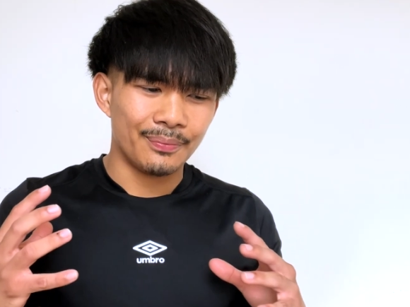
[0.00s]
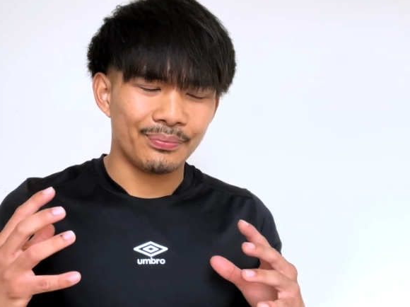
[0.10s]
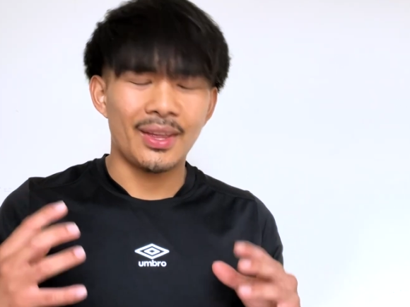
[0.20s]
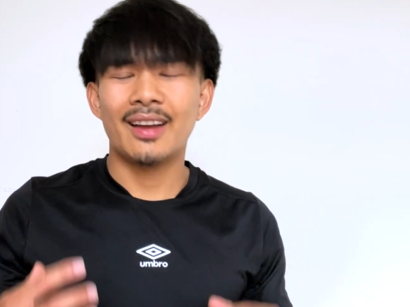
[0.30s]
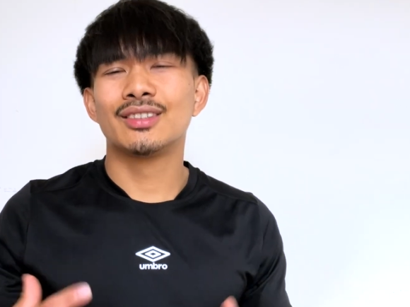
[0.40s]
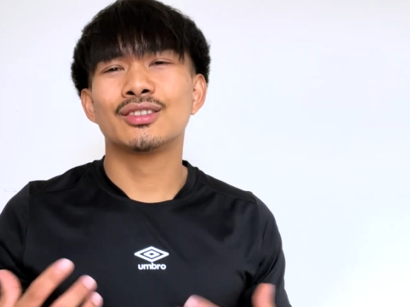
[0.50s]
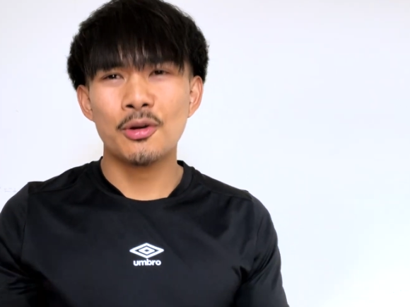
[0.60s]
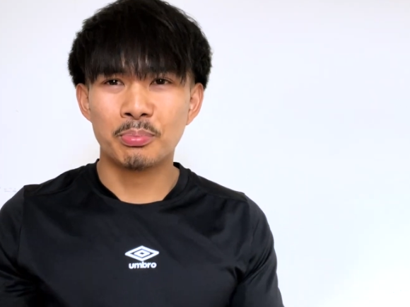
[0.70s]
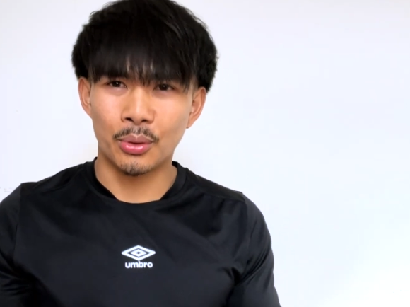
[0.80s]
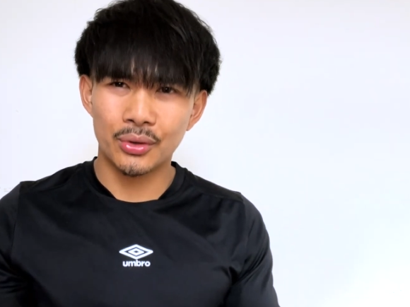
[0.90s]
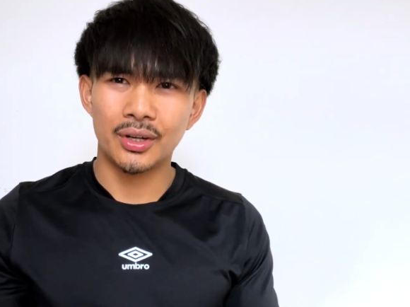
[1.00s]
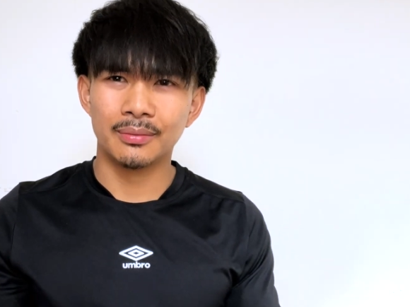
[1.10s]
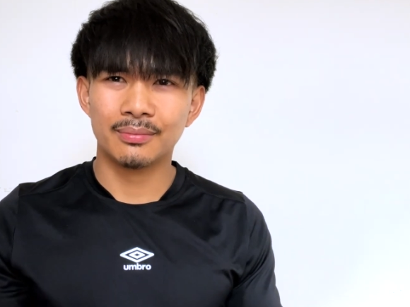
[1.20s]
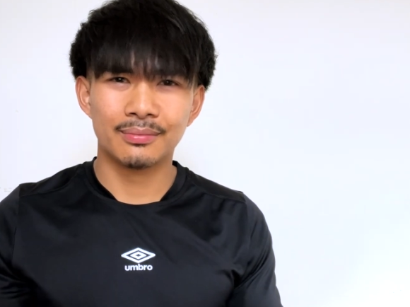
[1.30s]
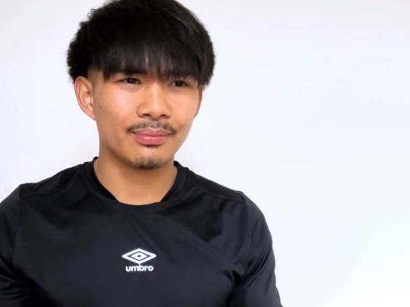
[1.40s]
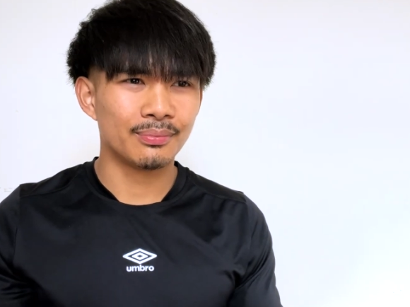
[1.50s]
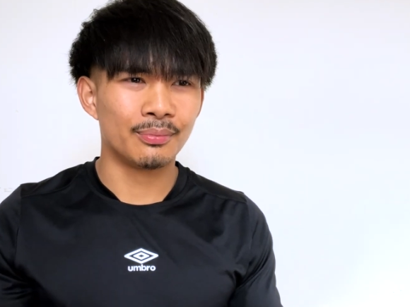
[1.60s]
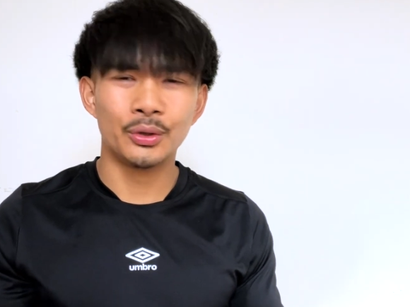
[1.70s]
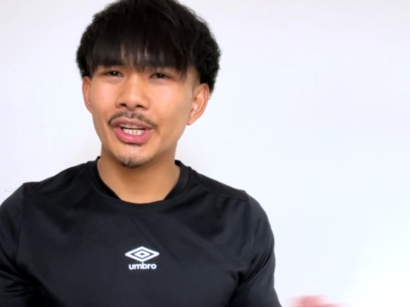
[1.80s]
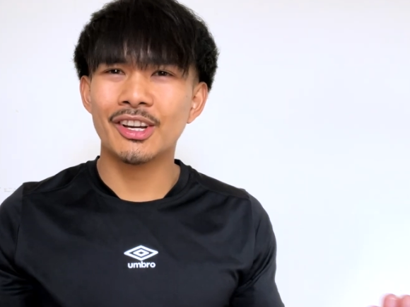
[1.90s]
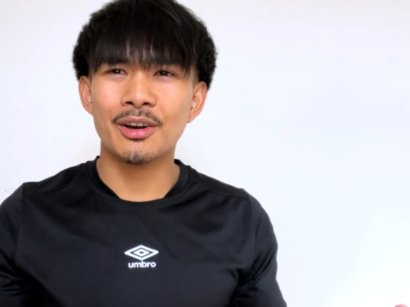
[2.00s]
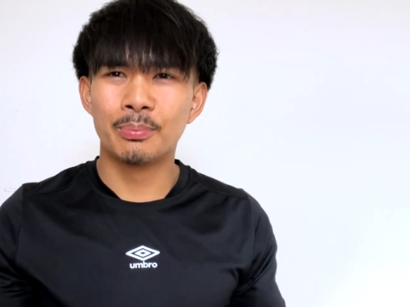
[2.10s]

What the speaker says: That is so boring. Reading a